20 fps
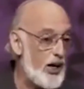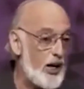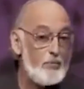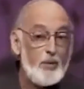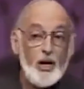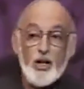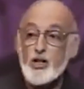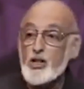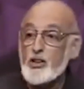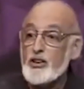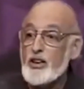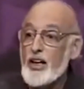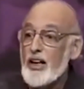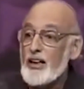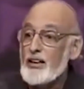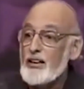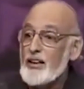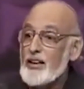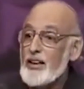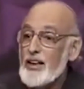And I mentioned
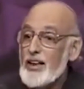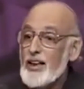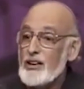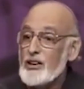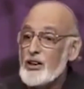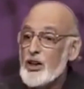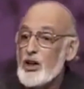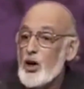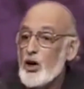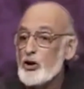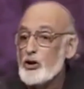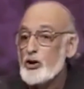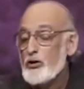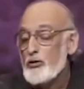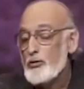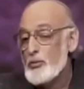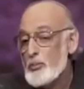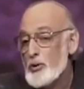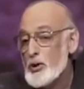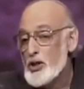that in the
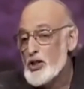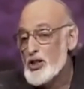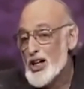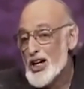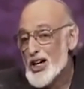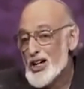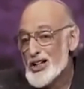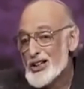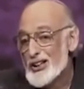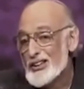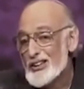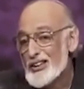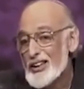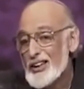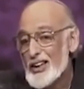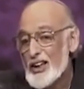culture of appreciation.